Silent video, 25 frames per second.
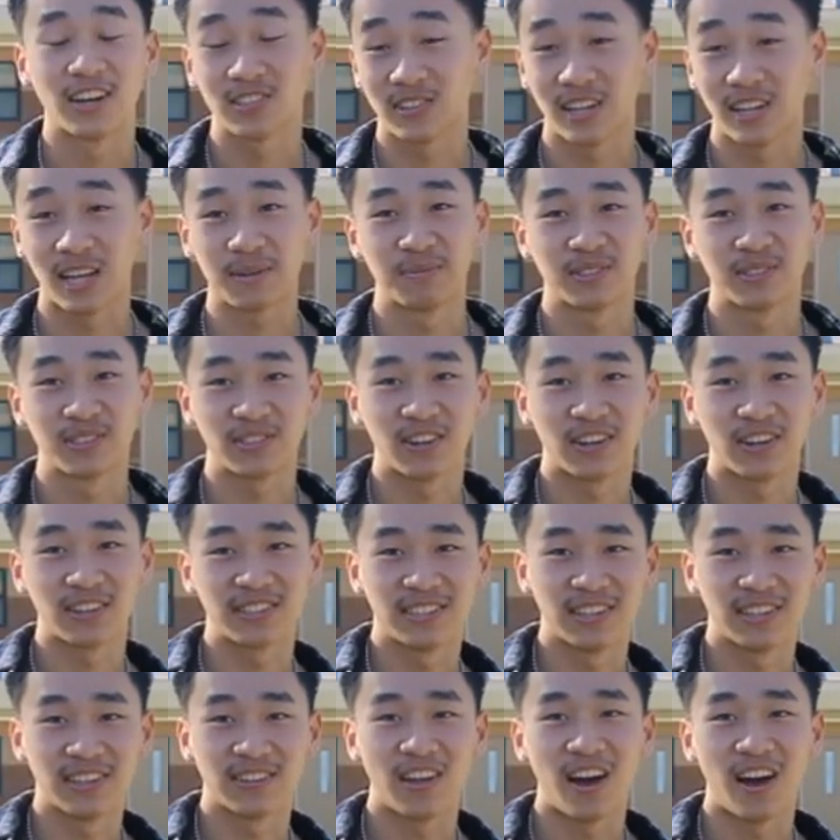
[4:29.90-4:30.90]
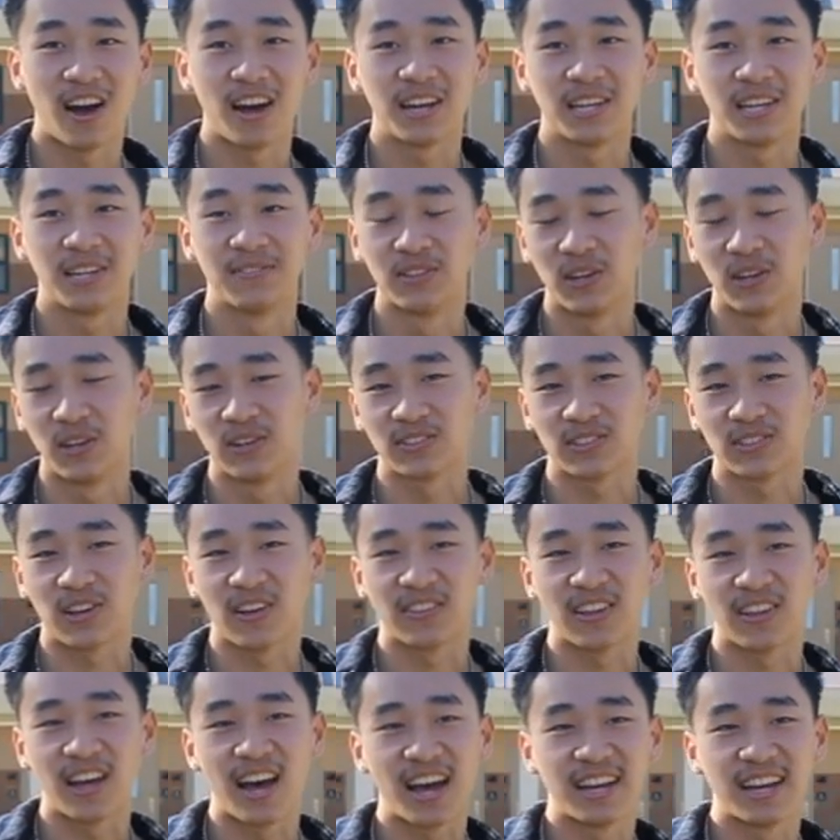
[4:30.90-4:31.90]
also like Mr. Garcia a lot. Even though it was
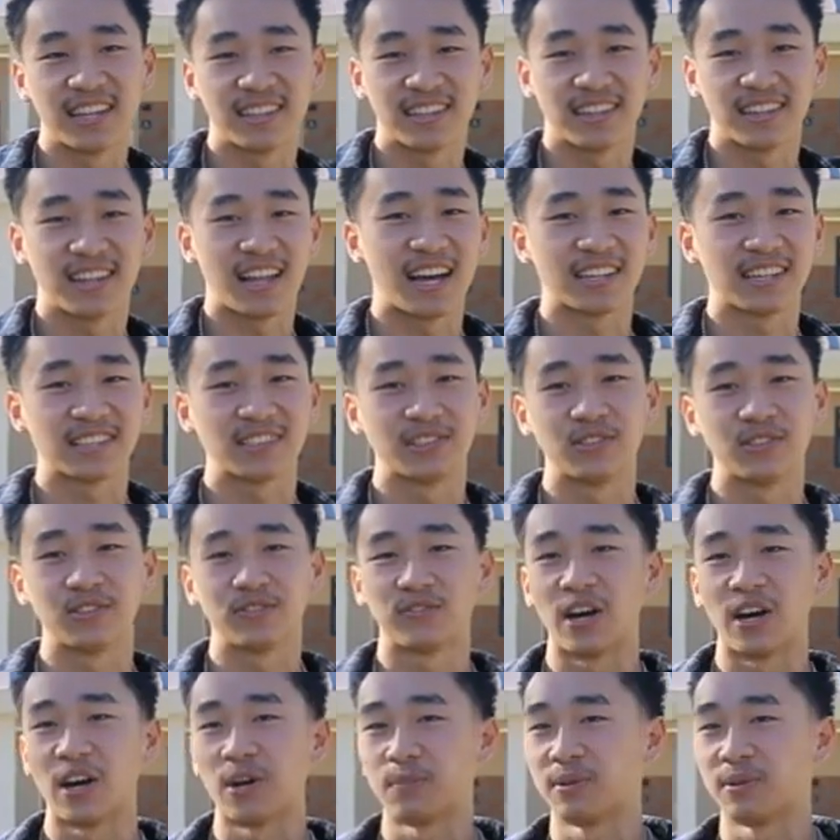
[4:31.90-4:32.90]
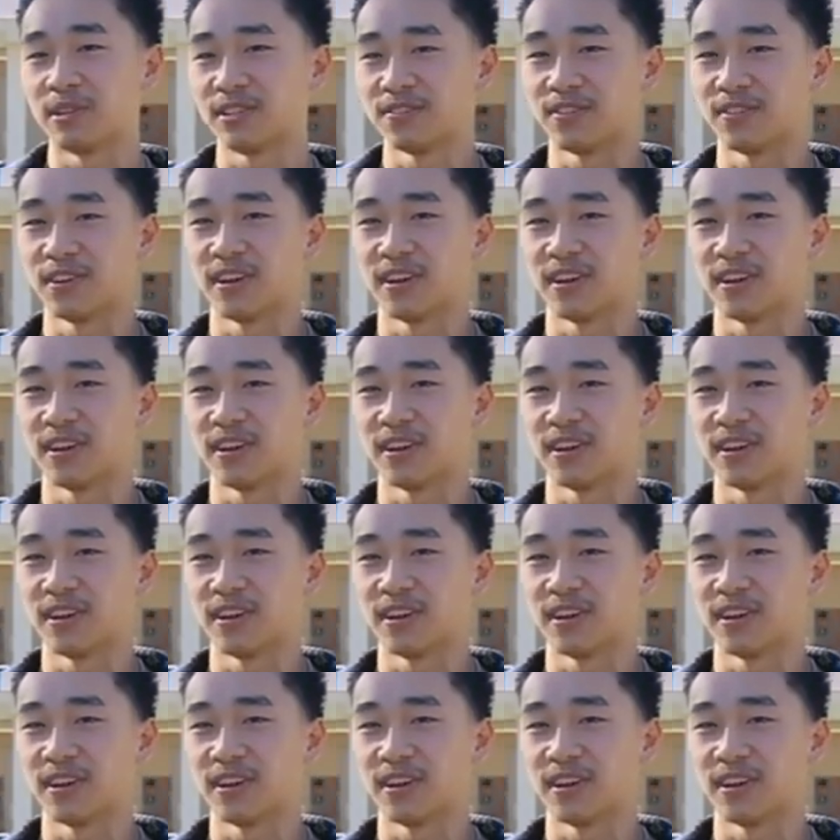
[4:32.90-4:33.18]
online, the class still felt pretty